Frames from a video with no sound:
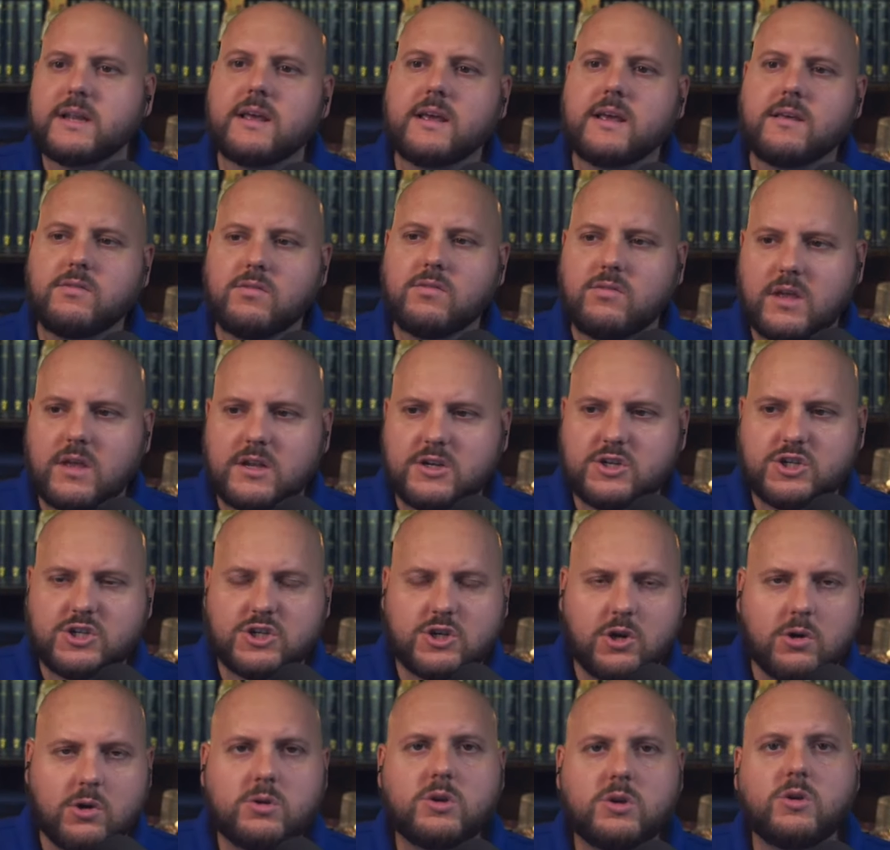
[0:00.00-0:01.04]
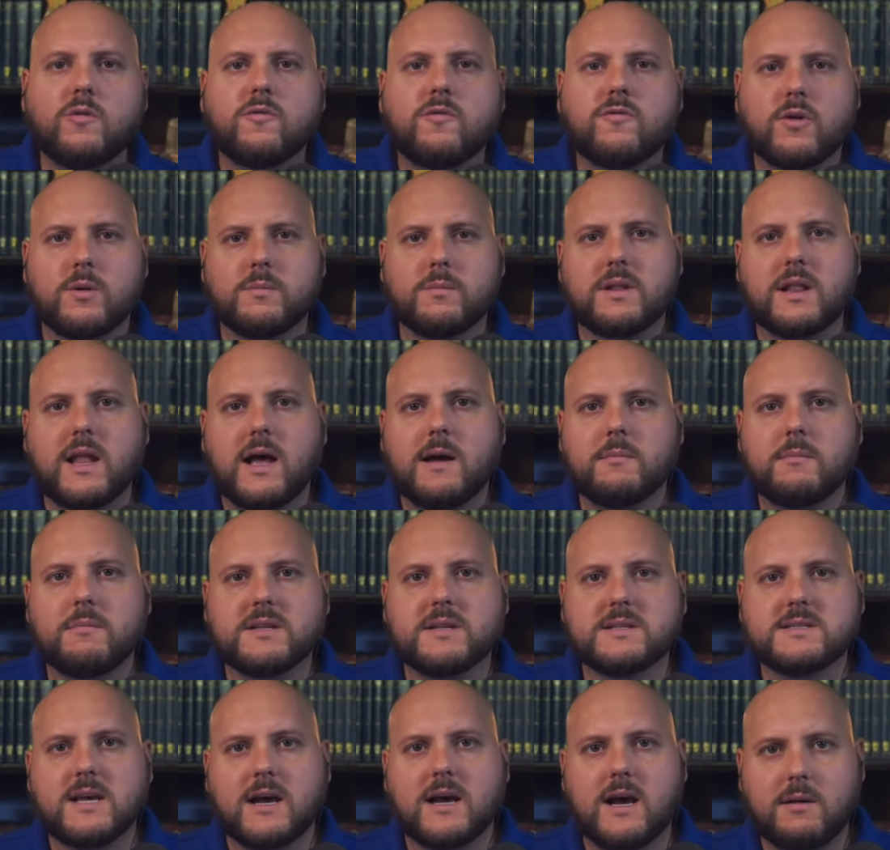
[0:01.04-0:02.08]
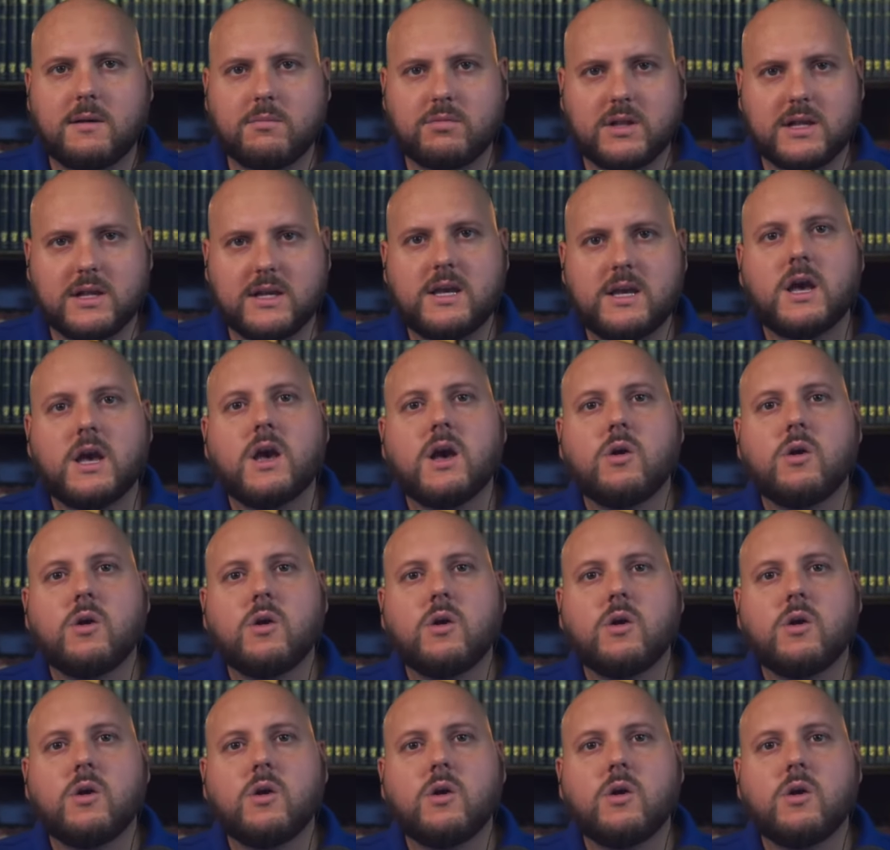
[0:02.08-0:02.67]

and then show you from Lamentabili